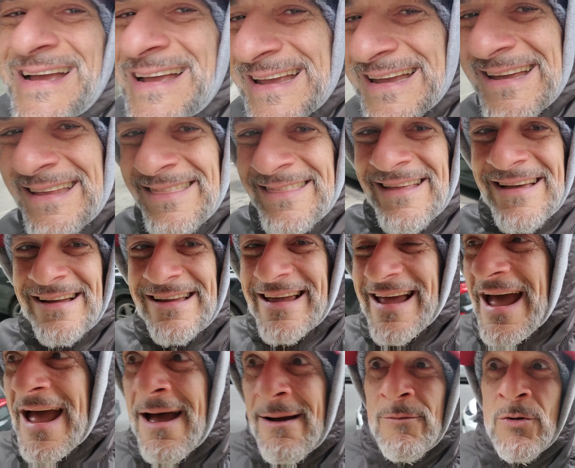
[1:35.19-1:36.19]
In the
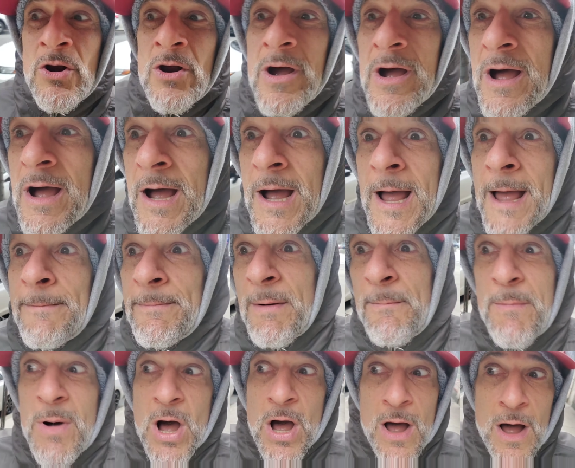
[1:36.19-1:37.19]
camera I'm
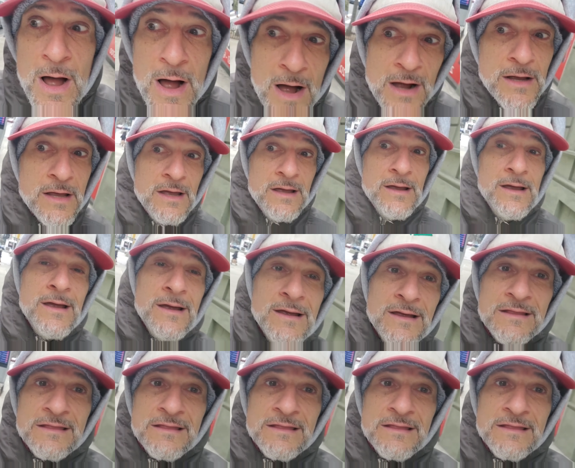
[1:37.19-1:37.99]
mugging.